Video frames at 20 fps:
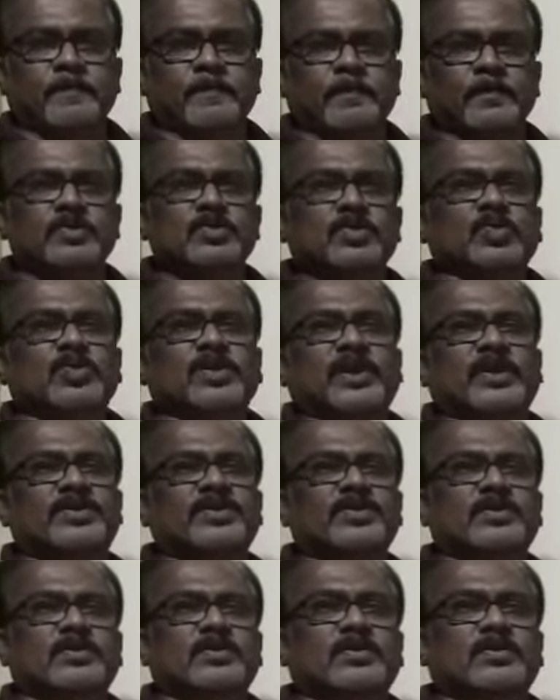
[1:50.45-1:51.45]
so
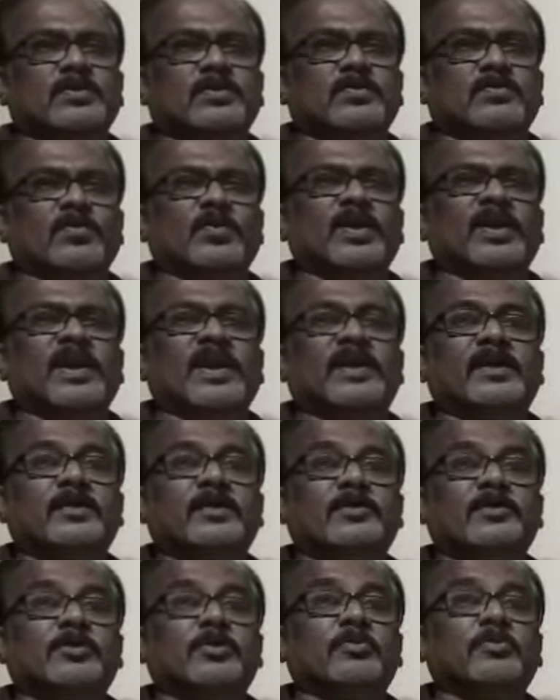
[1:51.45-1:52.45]
that we will get
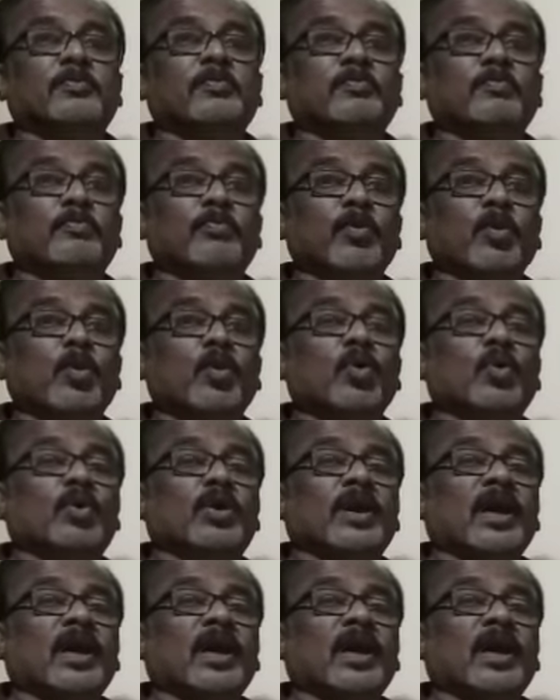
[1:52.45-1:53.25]
more